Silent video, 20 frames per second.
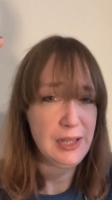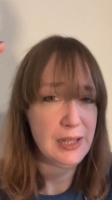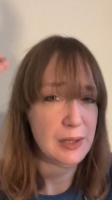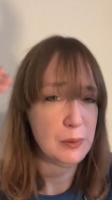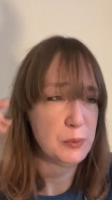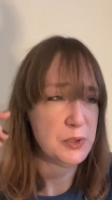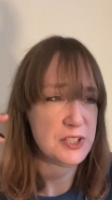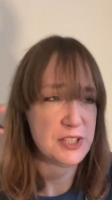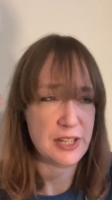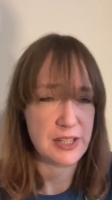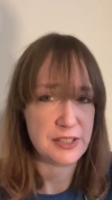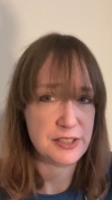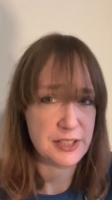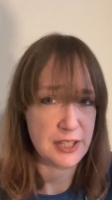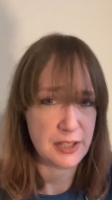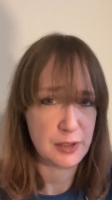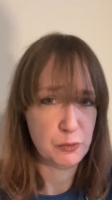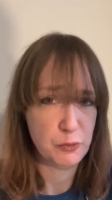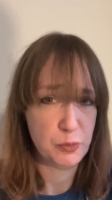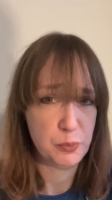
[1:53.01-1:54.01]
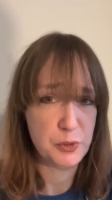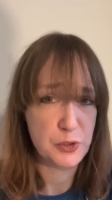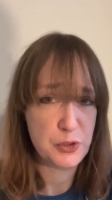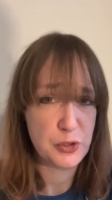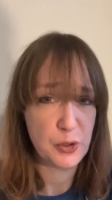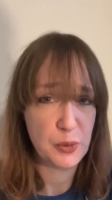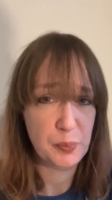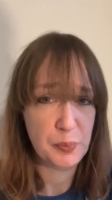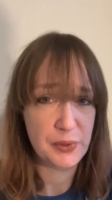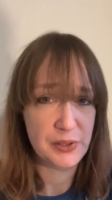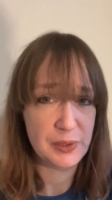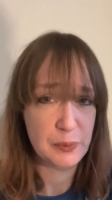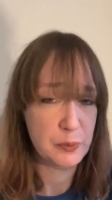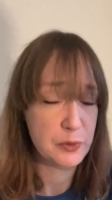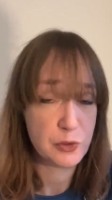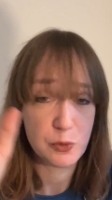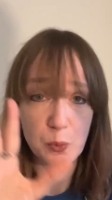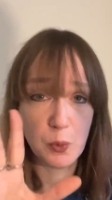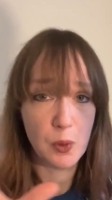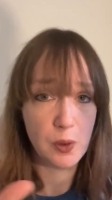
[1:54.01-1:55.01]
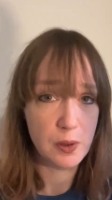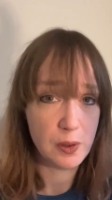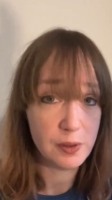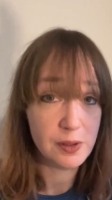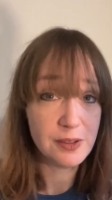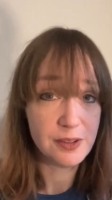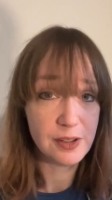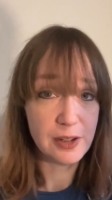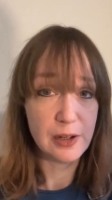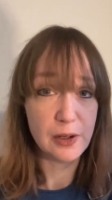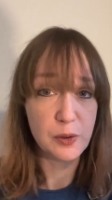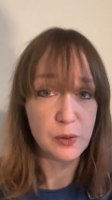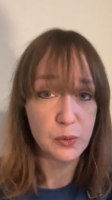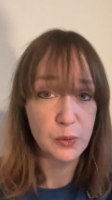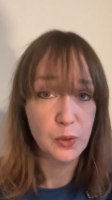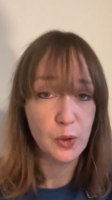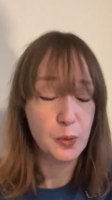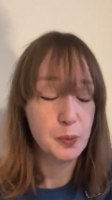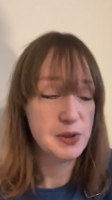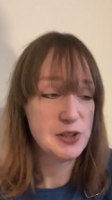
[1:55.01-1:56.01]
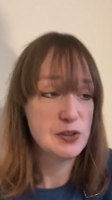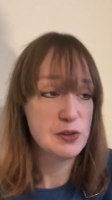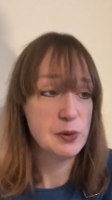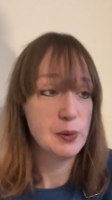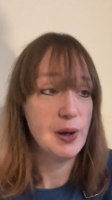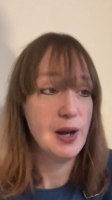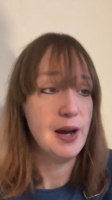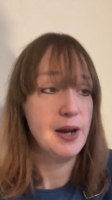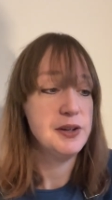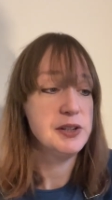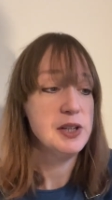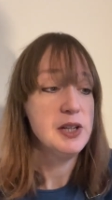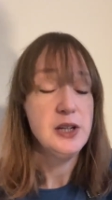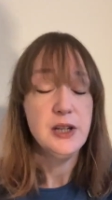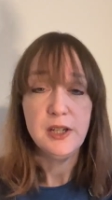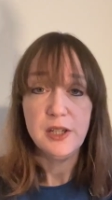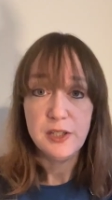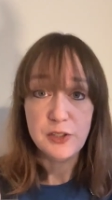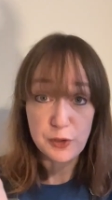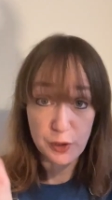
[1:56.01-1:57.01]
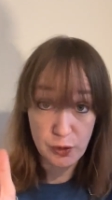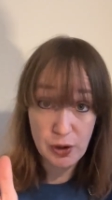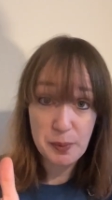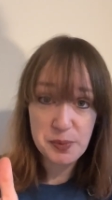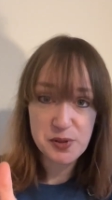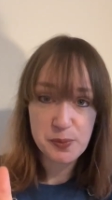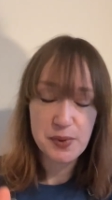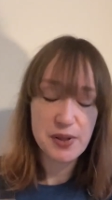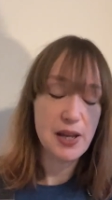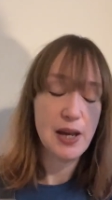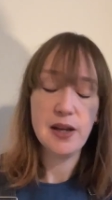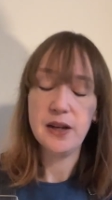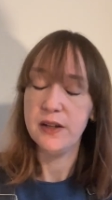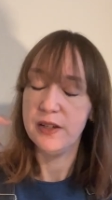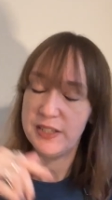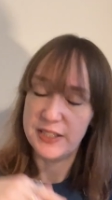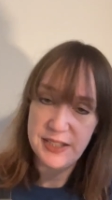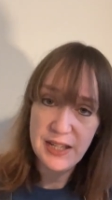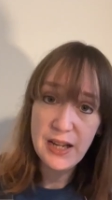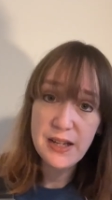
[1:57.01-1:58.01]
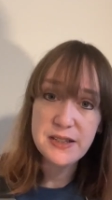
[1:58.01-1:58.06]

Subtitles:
It was like second from the top, but it was what the local hobby store had. So I grabbed some of that and I sat